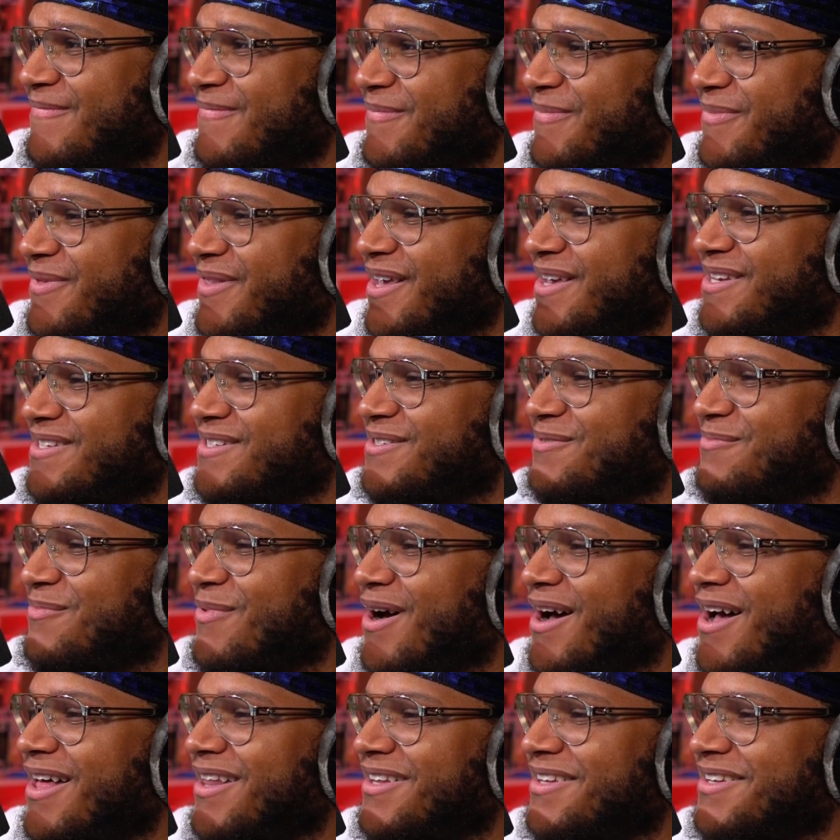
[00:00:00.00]
They
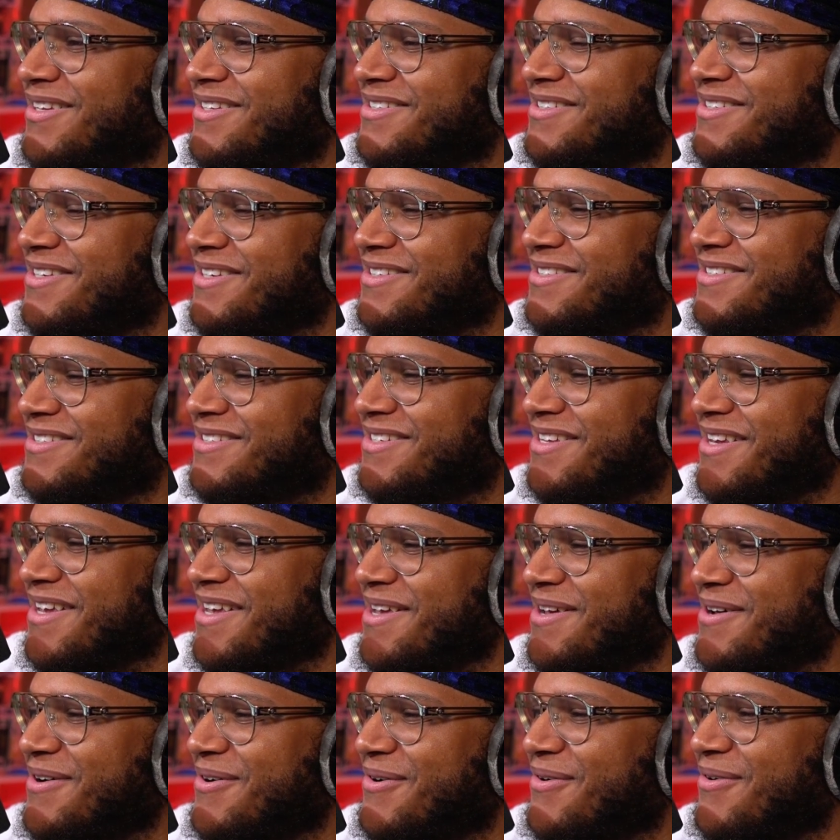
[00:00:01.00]
smiling and shit
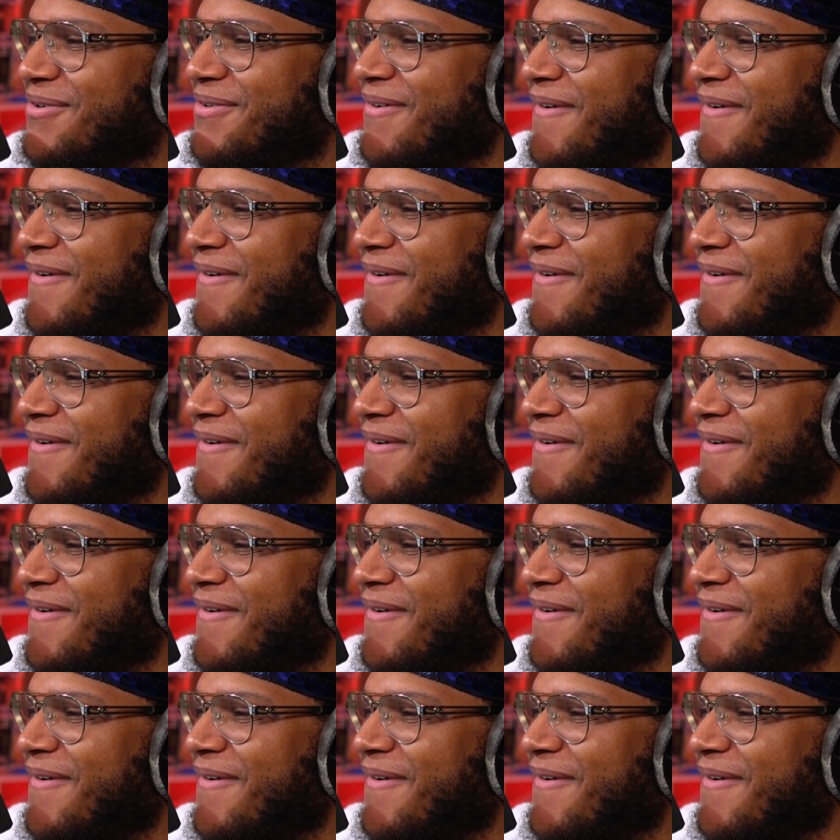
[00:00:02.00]
still.